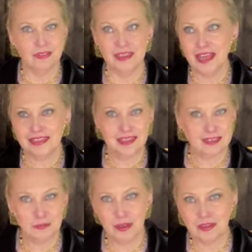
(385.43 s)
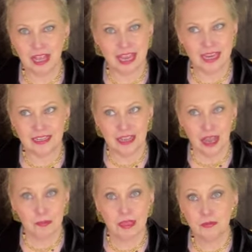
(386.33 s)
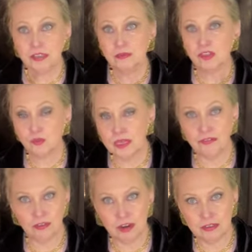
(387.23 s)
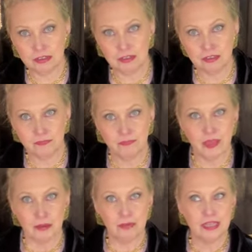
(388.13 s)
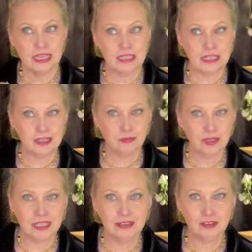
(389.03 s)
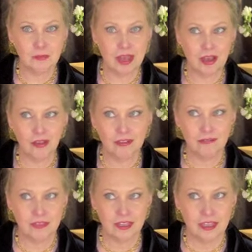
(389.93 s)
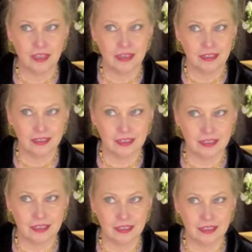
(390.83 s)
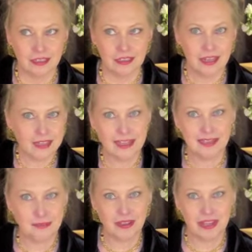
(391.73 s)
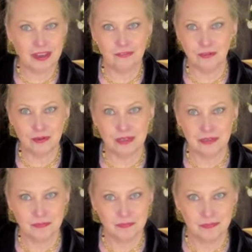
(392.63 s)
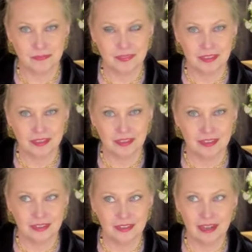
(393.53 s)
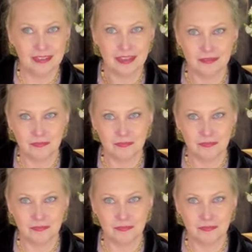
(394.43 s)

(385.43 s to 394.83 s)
Nothing smelled like, I mean, there were some sweet fragrances, but they didn't really smell, nothing smelled like food. Nothing.